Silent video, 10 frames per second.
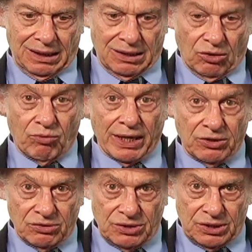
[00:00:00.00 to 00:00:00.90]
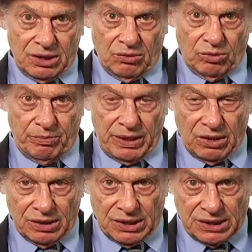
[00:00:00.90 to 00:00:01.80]
the writers would be
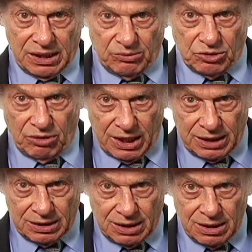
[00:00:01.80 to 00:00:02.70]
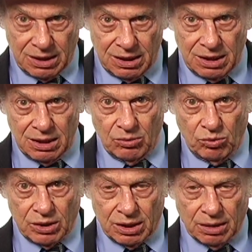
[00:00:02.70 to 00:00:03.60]
on the same train
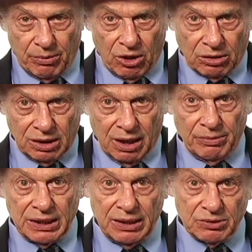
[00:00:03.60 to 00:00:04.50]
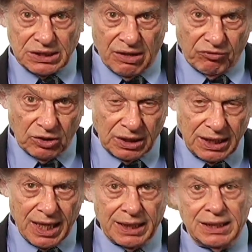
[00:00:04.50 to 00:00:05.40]
with the ball club, and he was covering the
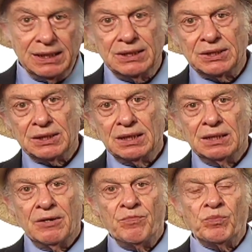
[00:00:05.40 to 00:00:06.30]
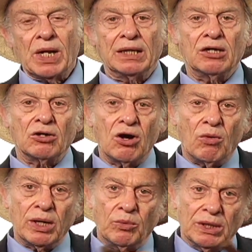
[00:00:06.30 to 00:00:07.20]
Yankees. And they're
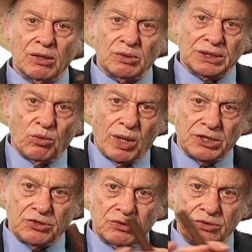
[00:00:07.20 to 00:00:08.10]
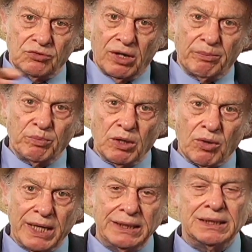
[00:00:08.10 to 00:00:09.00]
going when there was a Western trip. There
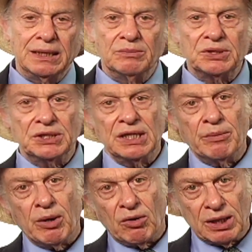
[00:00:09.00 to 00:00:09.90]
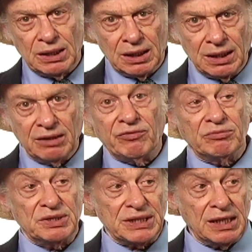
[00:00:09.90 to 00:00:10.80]
were 8 teams in the American League
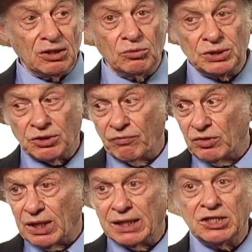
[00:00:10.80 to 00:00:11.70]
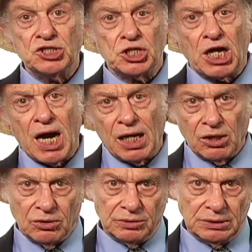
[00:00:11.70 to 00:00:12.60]
from St. Louis overnight to
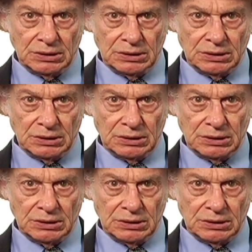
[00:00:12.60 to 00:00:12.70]
Chicago.